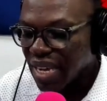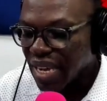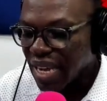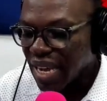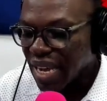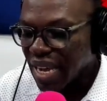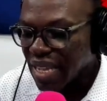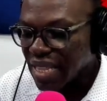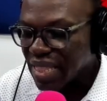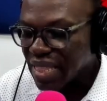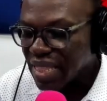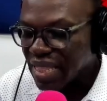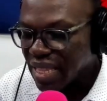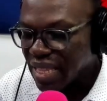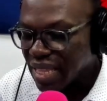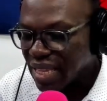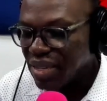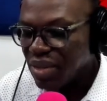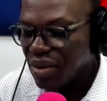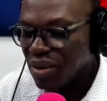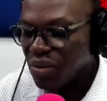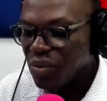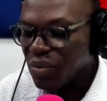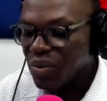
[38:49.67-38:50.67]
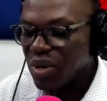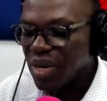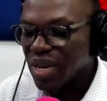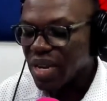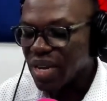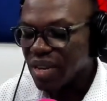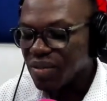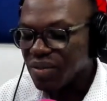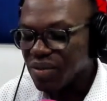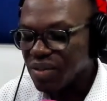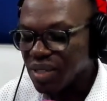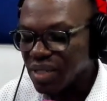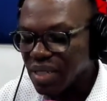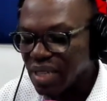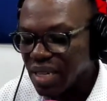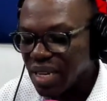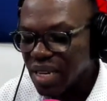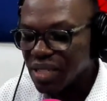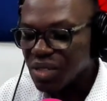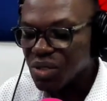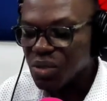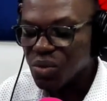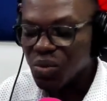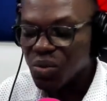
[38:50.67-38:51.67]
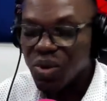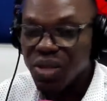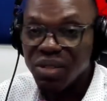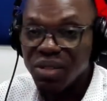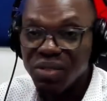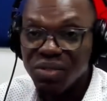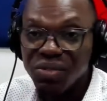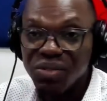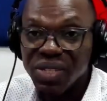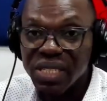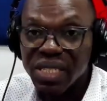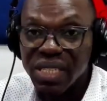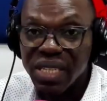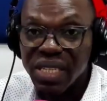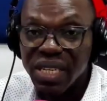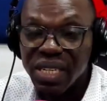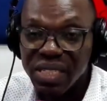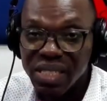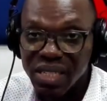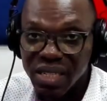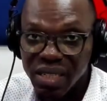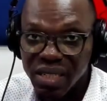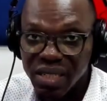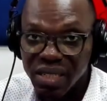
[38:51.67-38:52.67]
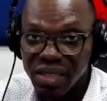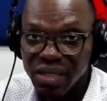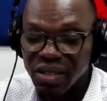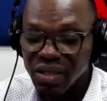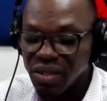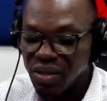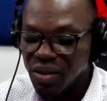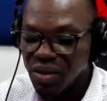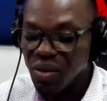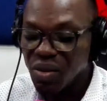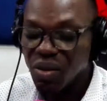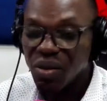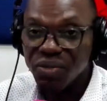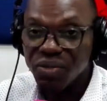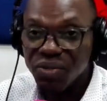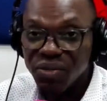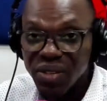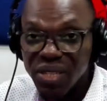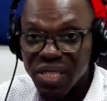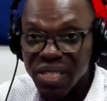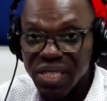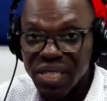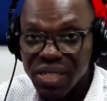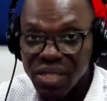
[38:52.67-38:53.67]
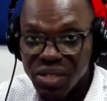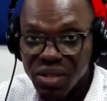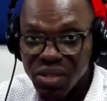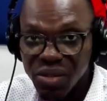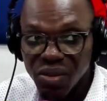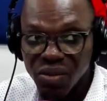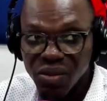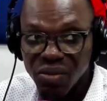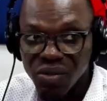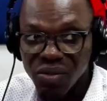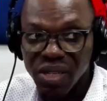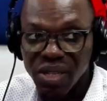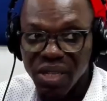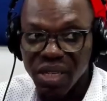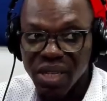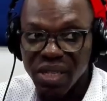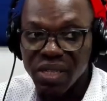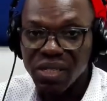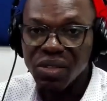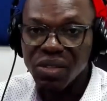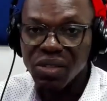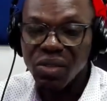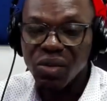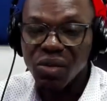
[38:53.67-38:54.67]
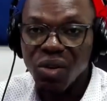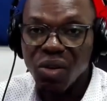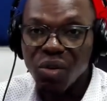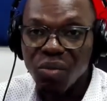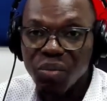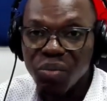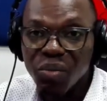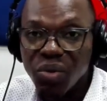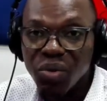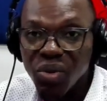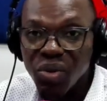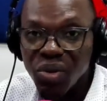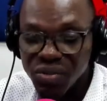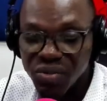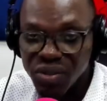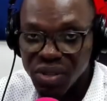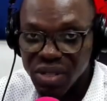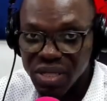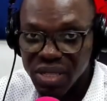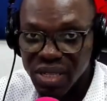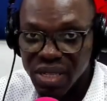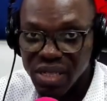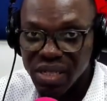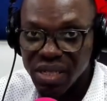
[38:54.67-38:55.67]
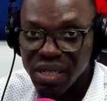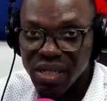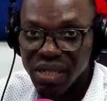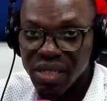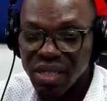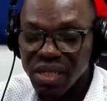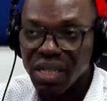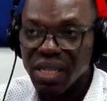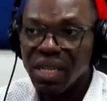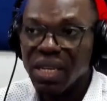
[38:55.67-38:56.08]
And then we have the last one, fixation or fixity of gaze or poor fixation.